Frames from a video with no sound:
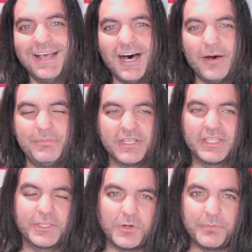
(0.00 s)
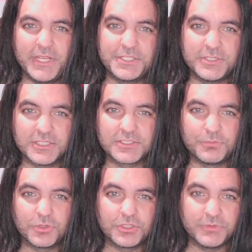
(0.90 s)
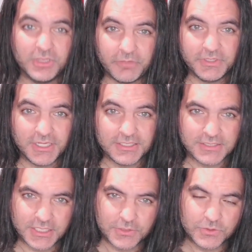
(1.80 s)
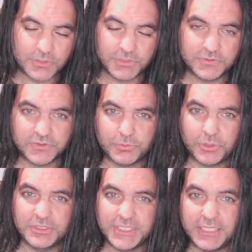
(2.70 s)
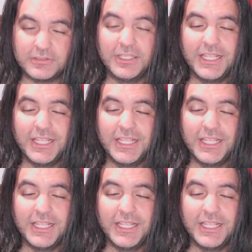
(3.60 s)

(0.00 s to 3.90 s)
Big thank you to our Patreon supporters. We love you guys. Thank you so much for supporting the channel.